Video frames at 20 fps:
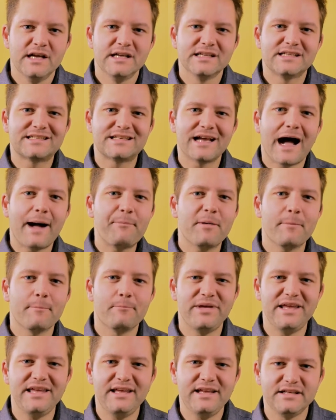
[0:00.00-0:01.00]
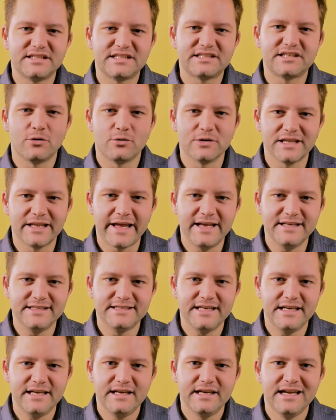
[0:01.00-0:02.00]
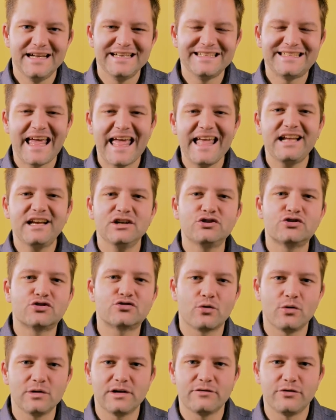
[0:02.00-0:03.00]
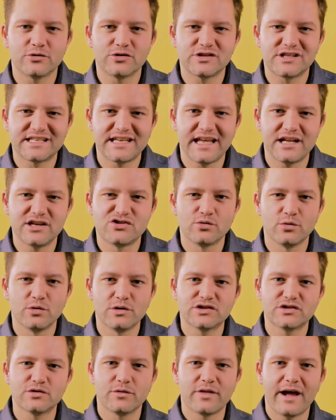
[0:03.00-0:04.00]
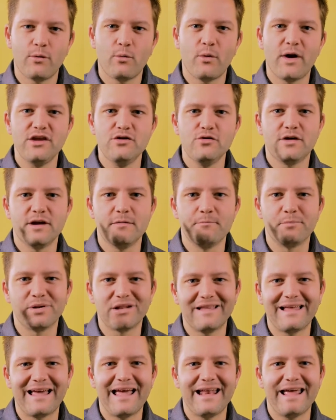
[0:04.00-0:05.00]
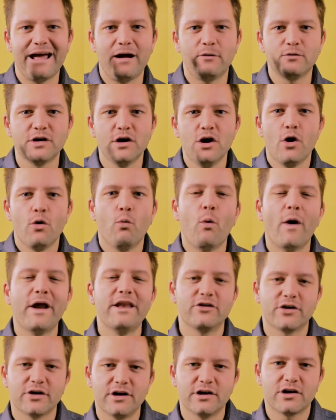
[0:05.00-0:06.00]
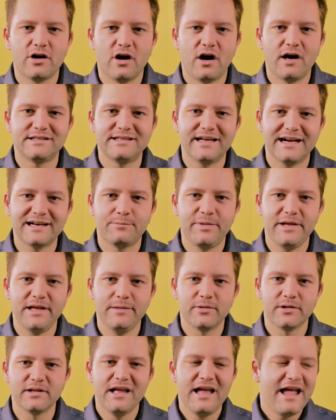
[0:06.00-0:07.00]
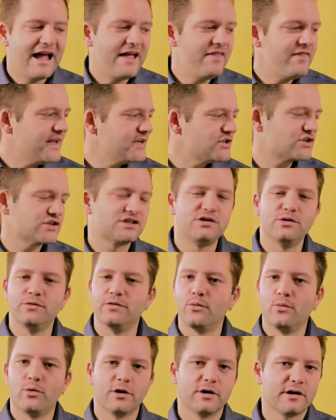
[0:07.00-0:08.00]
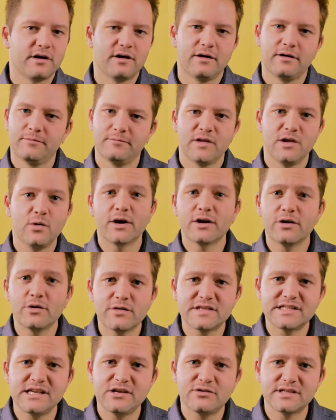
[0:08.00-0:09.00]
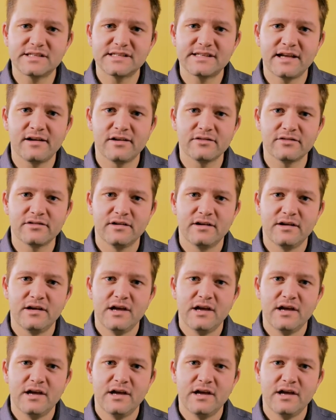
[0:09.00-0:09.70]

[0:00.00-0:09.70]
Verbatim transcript: Stop being so lazy. Take control of your schedule so that way you can plan out when you're going to contact people and then just do the work. You want to know the secret to sales?